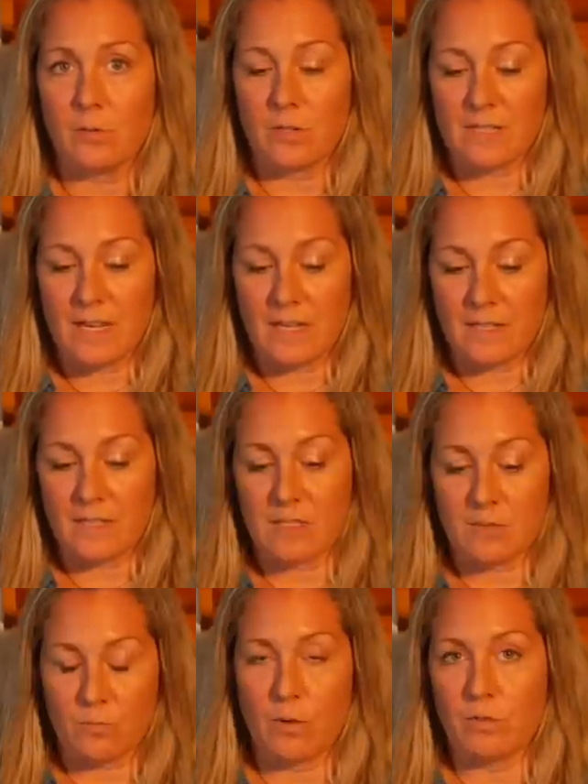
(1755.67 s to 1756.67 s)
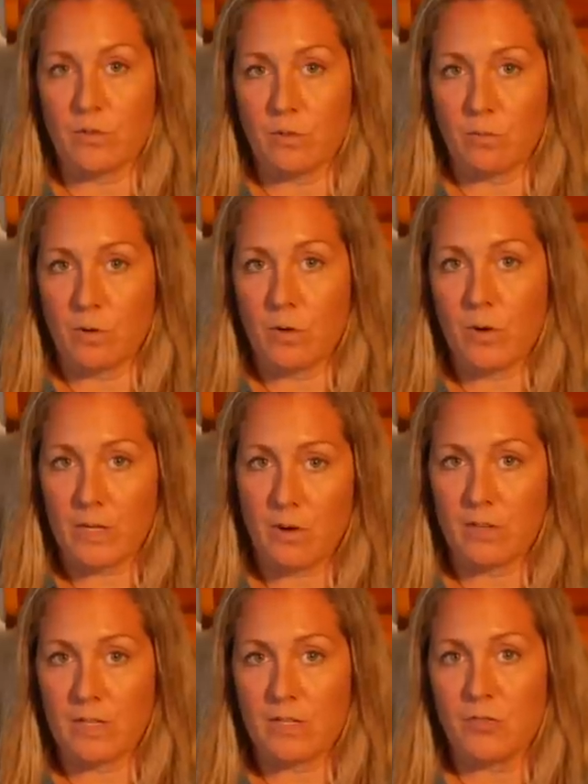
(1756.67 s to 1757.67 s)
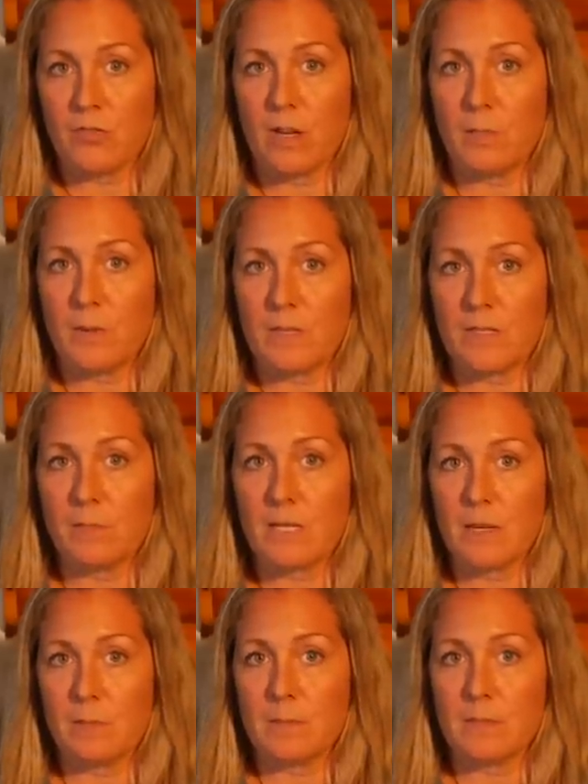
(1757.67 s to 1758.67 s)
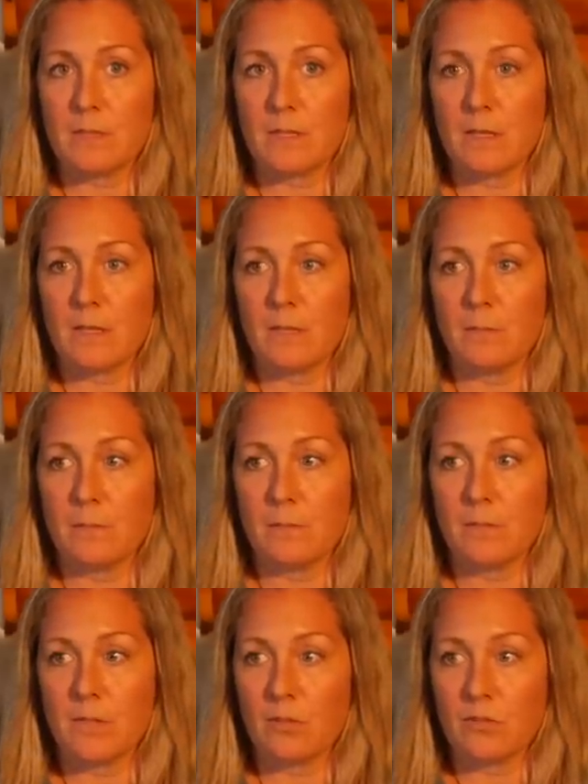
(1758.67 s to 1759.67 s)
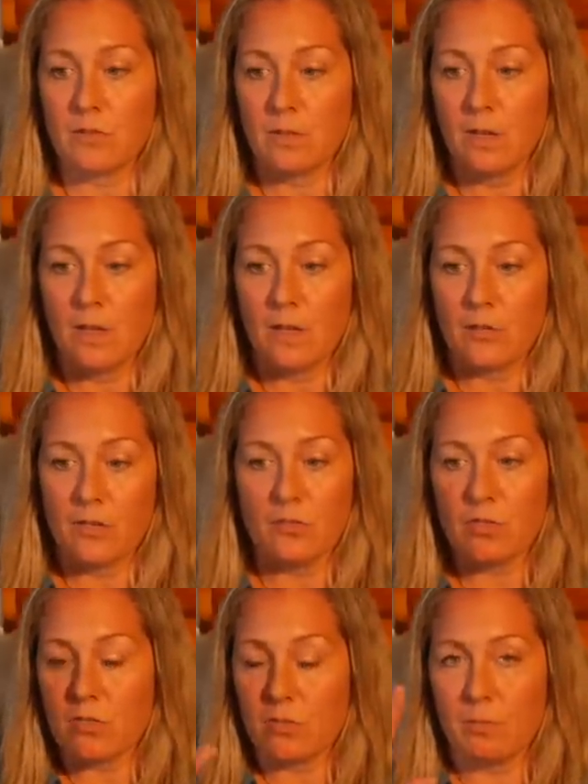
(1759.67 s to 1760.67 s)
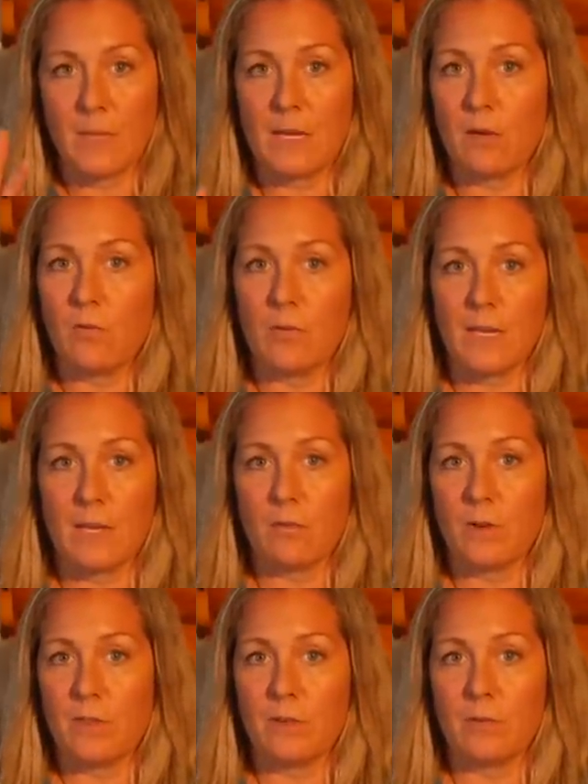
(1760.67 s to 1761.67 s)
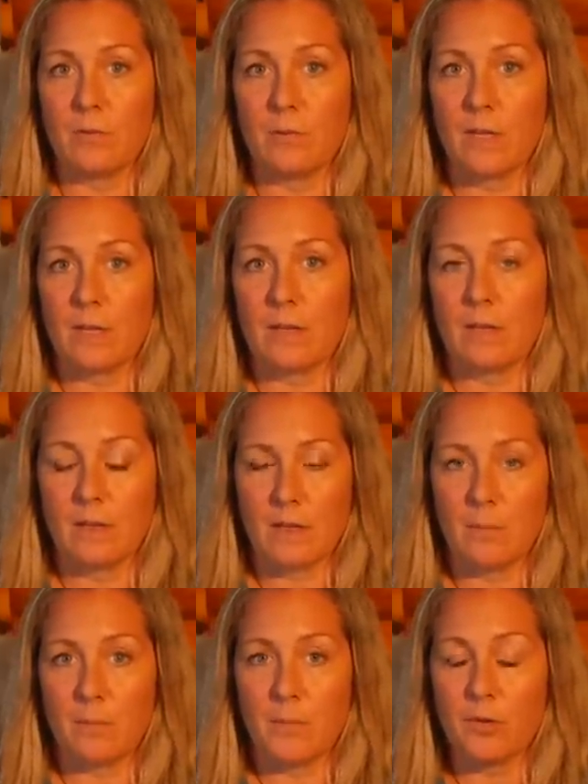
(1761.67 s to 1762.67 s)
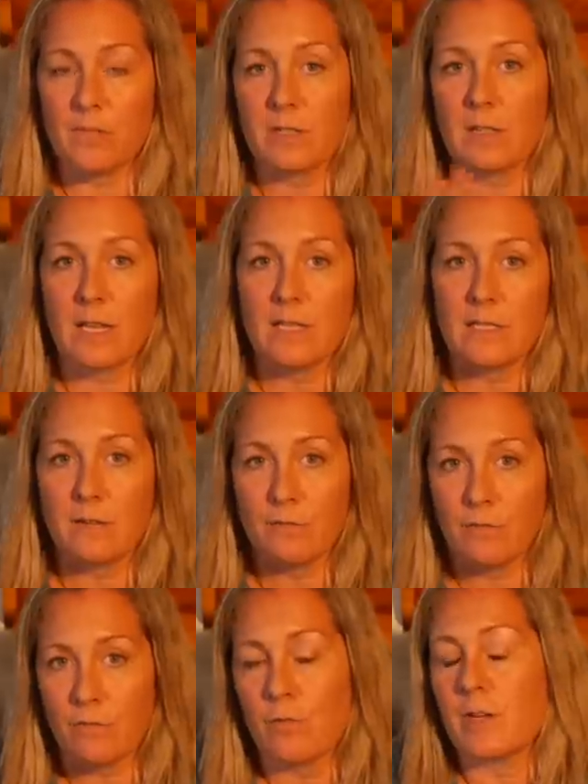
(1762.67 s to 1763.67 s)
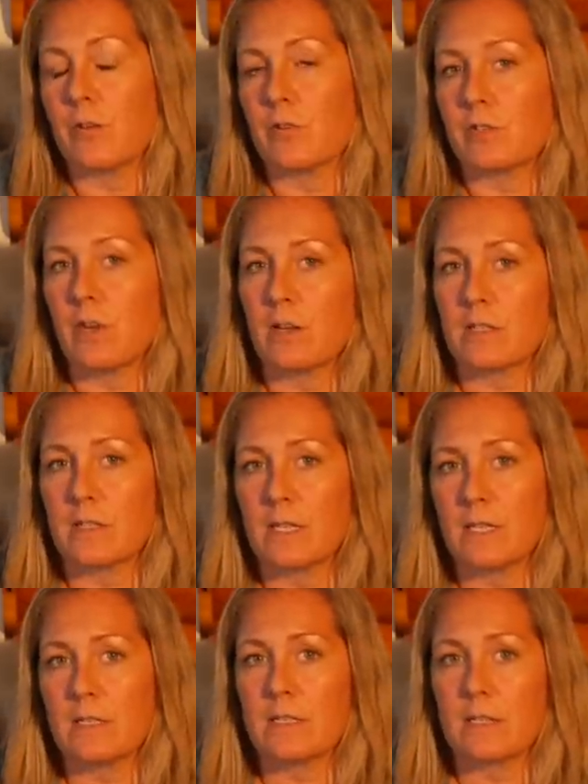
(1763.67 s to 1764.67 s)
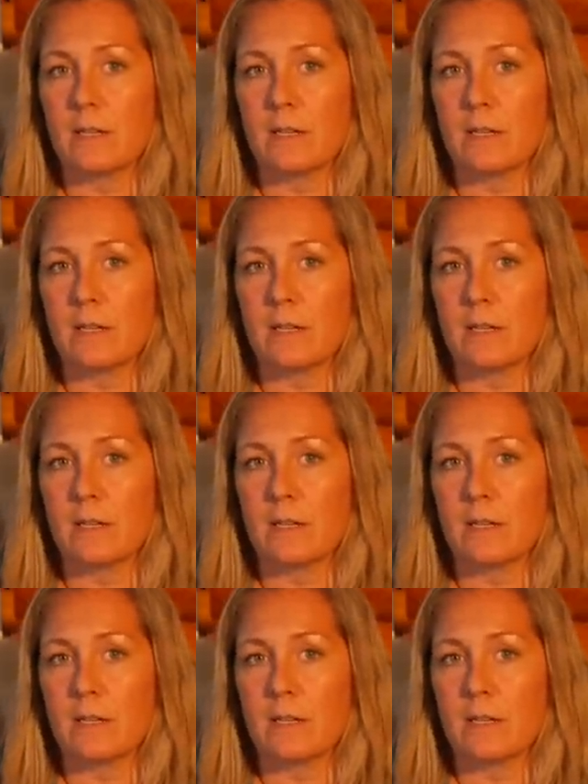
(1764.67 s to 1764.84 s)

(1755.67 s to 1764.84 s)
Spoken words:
say, this is what we're doing. We're going on this trip. And sometimes they'll just make a whole kit with you, like, and personalize it for your dog's needs.